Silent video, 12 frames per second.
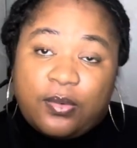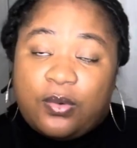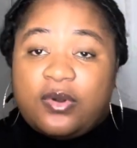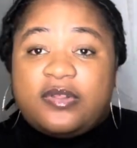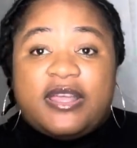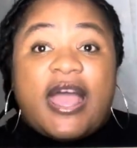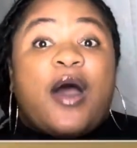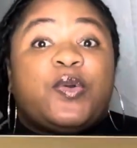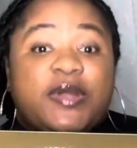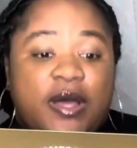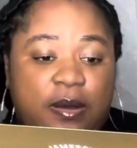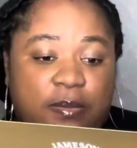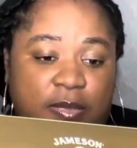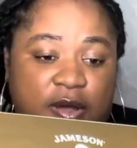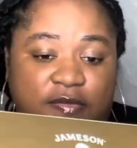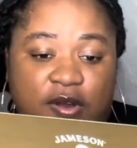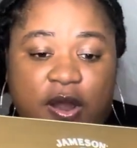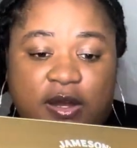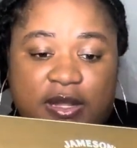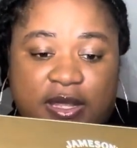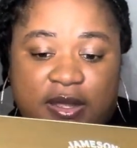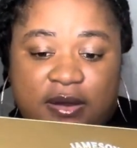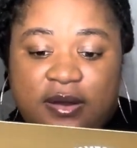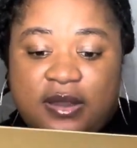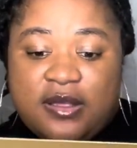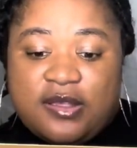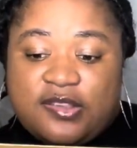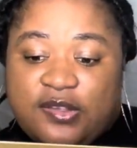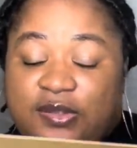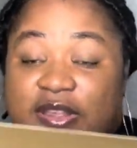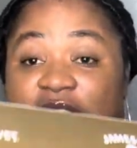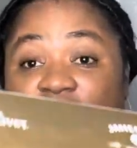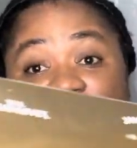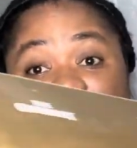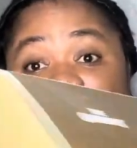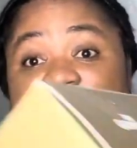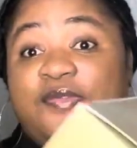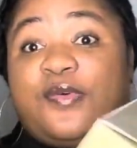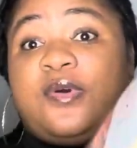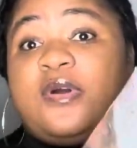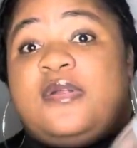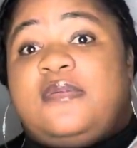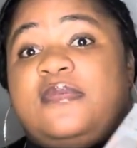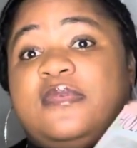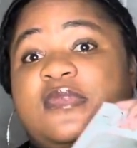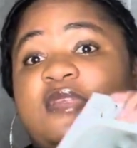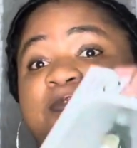or the outcome of dark liquor. So these are just for the